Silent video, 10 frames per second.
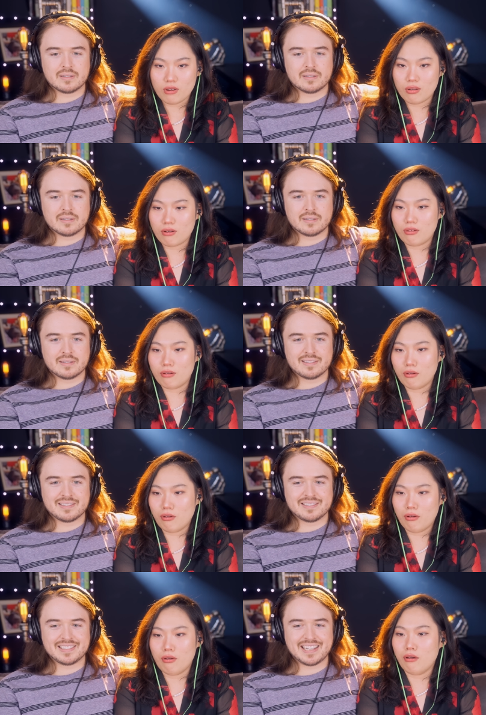
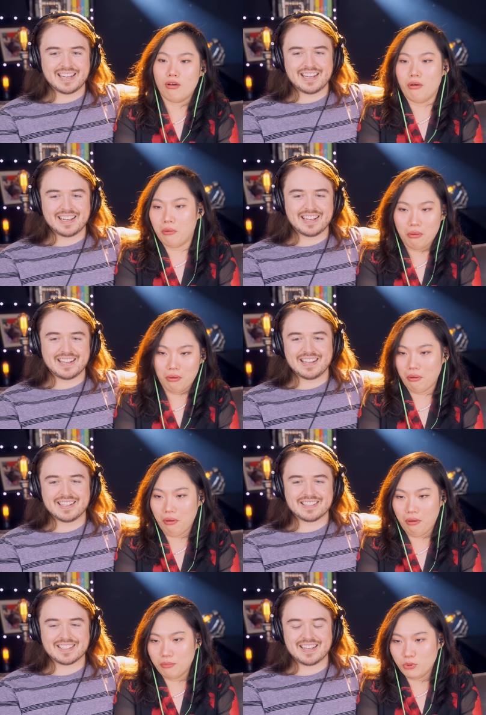
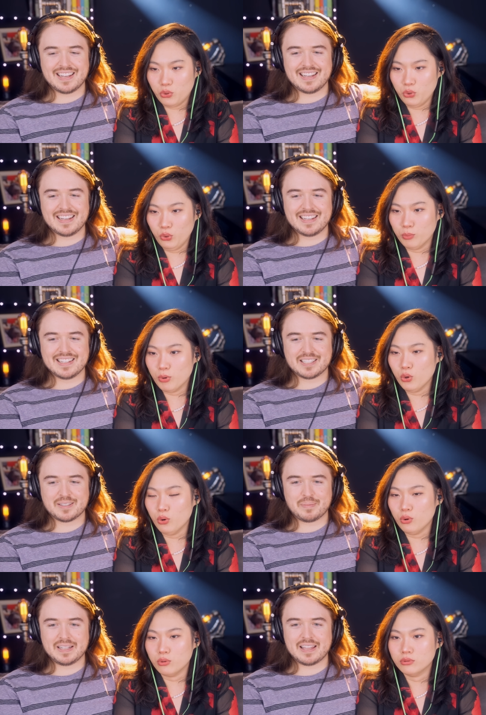Speaker 1: Oh, yes, yes. Boom, boom.
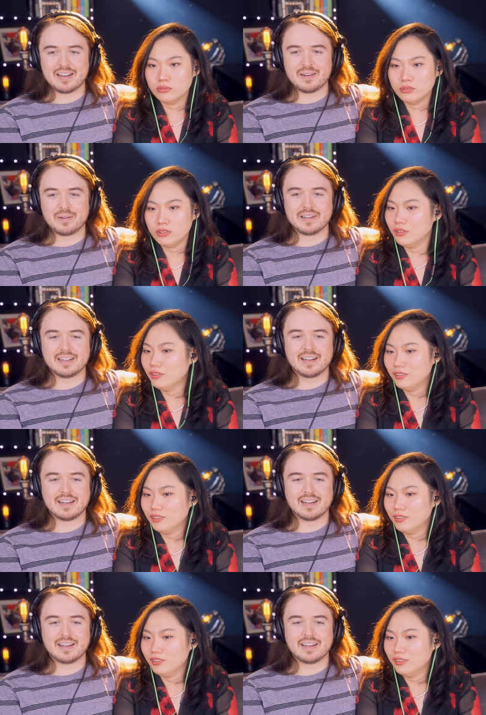Beat that annoying